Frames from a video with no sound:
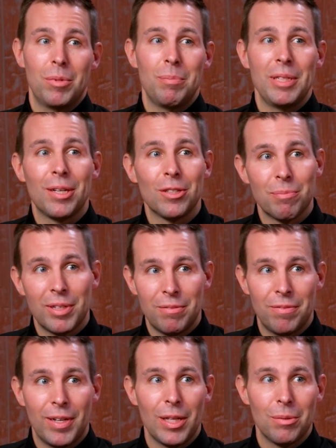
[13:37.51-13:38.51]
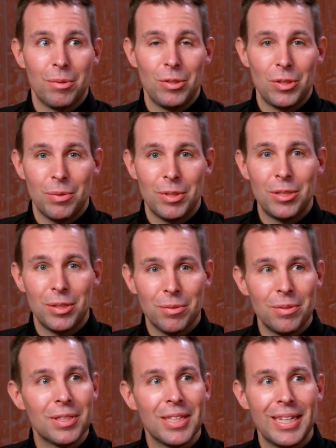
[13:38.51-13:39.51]
but because my father was so
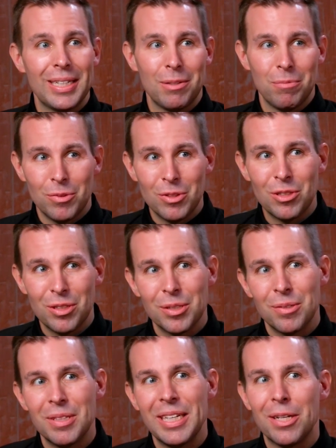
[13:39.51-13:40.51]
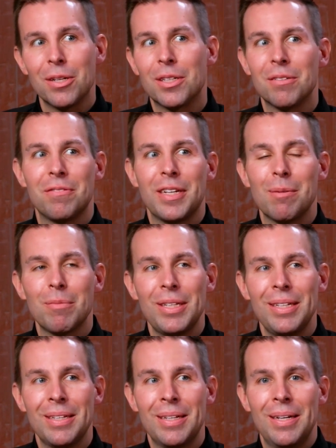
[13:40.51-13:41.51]
attuned to that, it was still in our family.